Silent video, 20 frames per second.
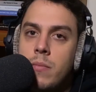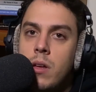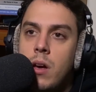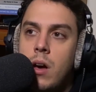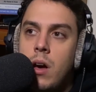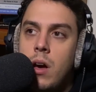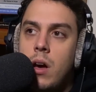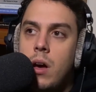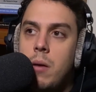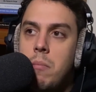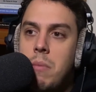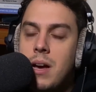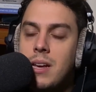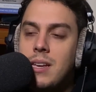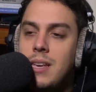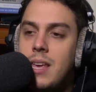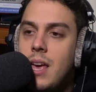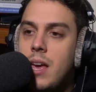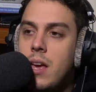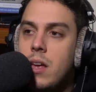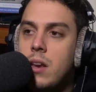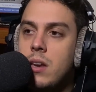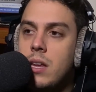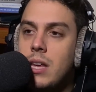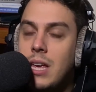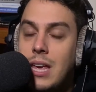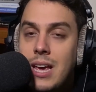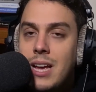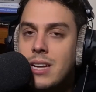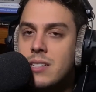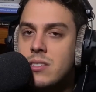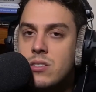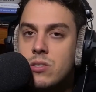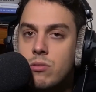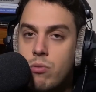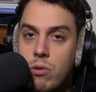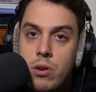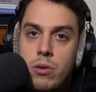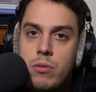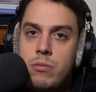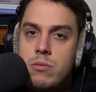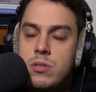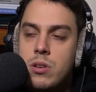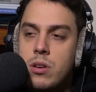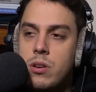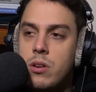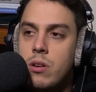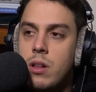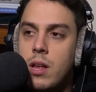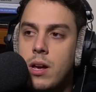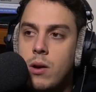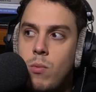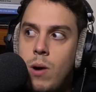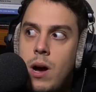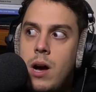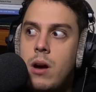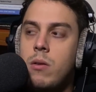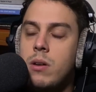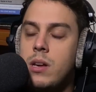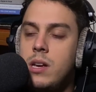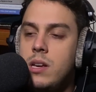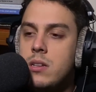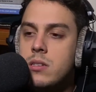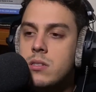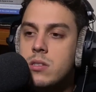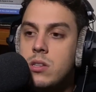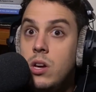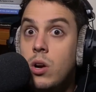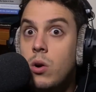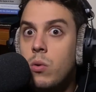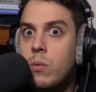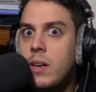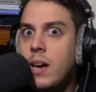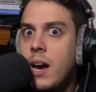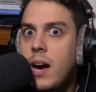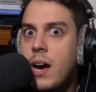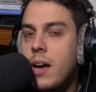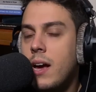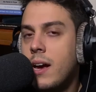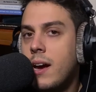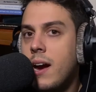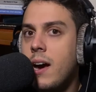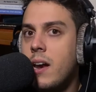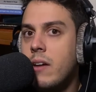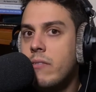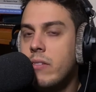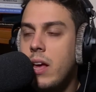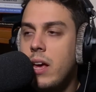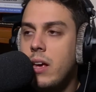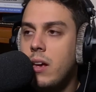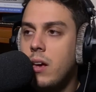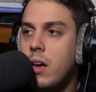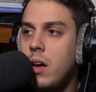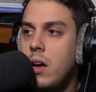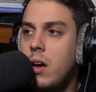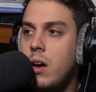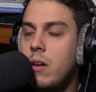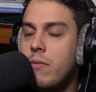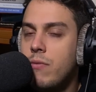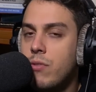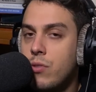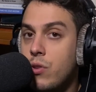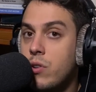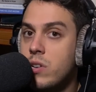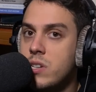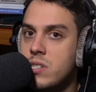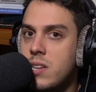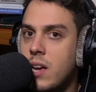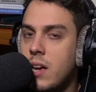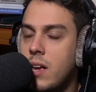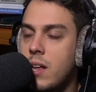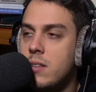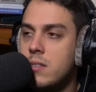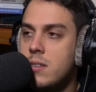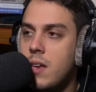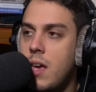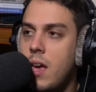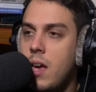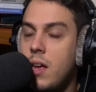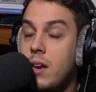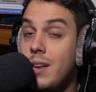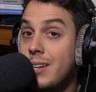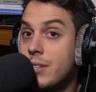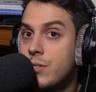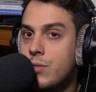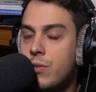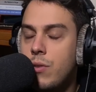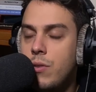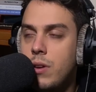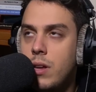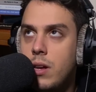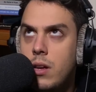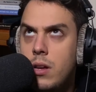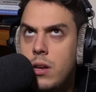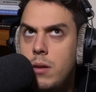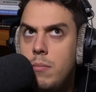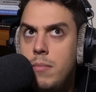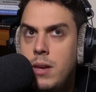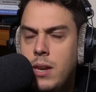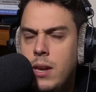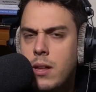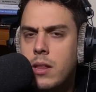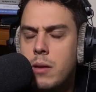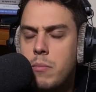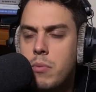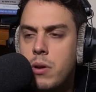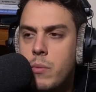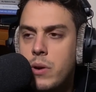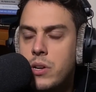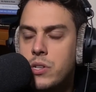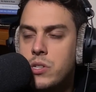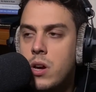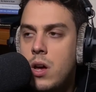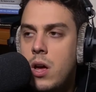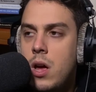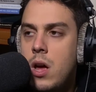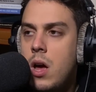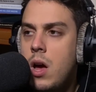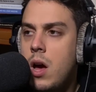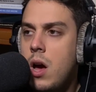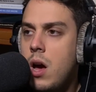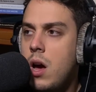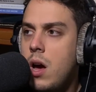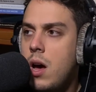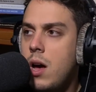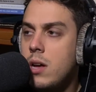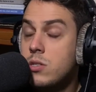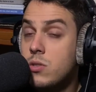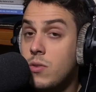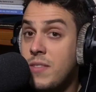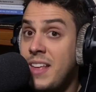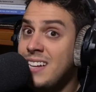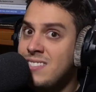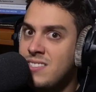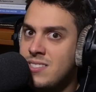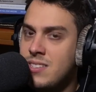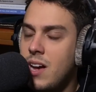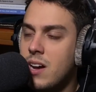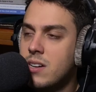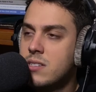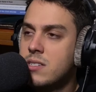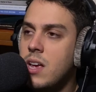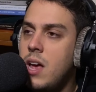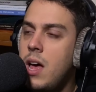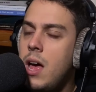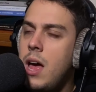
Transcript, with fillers: Um, again, he gets screwed, so you're like, wow, he's the only guy I kind of like uh, for thirty seconds, and he gets screwed immediately pretty much. Uh, so that sucks.